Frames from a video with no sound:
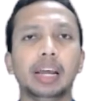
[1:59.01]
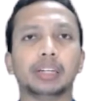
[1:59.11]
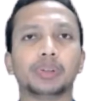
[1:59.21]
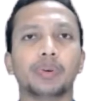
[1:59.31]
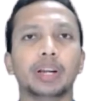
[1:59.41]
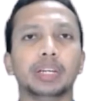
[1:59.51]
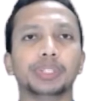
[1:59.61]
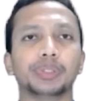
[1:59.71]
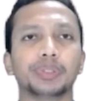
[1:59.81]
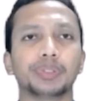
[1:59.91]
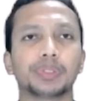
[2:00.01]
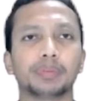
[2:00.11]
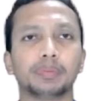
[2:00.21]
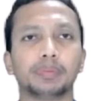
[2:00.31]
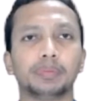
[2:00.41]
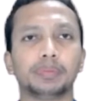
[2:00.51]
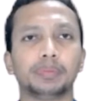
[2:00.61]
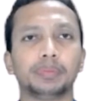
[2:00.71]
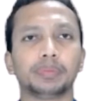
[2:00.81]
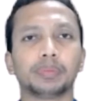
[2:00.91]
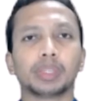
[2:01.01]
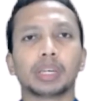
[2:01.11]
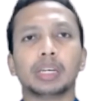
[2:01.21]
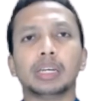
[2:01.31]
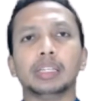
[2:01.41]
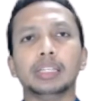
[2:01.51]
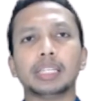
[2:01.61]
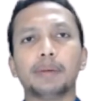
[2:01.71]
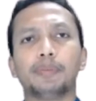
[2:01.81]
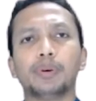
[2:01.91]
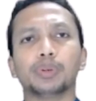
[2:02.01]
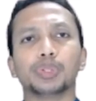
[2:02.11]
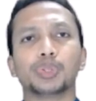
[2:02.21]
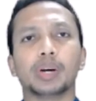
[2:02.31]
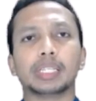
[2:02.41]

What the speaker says: and correlations. This approach was